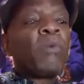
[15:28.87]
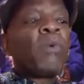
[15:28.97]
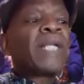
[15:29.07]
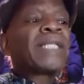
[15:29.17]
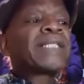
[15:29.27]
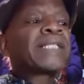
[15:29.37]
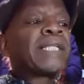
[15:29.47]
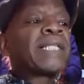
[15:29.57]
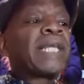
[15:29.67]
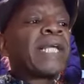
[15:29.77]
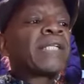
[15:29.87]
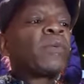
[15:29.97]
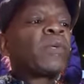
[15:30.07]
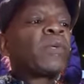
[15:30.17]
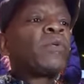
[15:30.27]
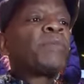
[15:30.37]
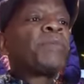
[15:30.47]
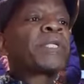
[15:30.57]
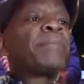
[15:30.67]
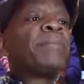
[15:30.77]
What is it that we could
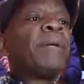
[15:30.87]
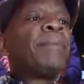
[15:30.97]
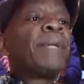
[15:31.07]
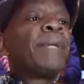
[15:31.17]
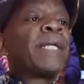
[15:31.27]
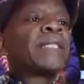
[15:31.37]
be remembered